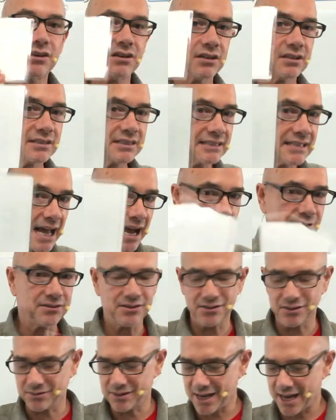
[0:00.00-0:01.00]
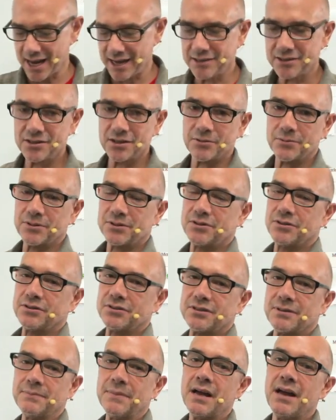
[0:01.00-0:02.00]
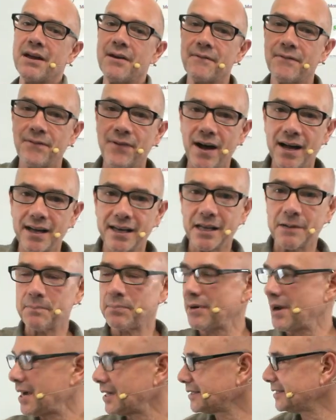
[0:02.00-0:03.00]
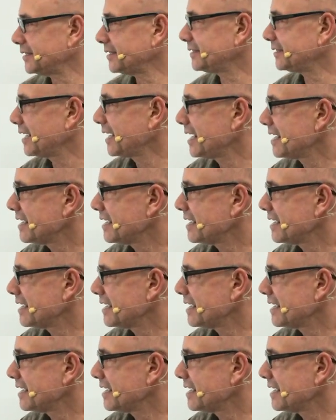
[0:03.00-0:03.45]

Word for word: sounds, okay? So we'll do some phonic practice.